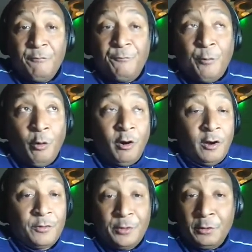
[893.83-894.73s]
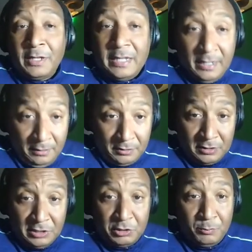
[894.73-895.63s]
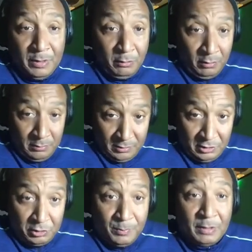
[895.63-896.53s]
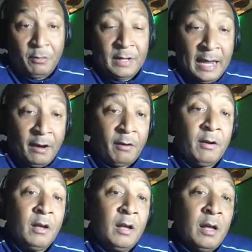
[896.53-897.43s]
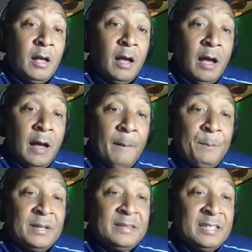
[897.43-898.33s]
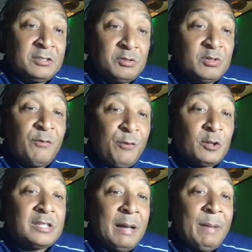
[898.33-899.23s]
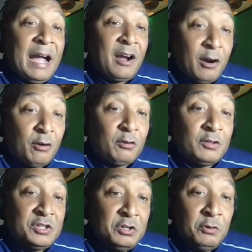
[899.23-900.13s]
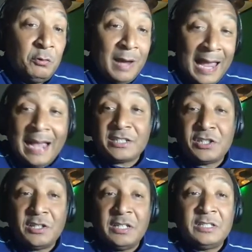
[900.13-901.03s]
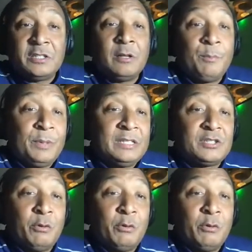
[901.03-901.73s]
for 30 years since you've been on air. But this was the first time I heard you actually be so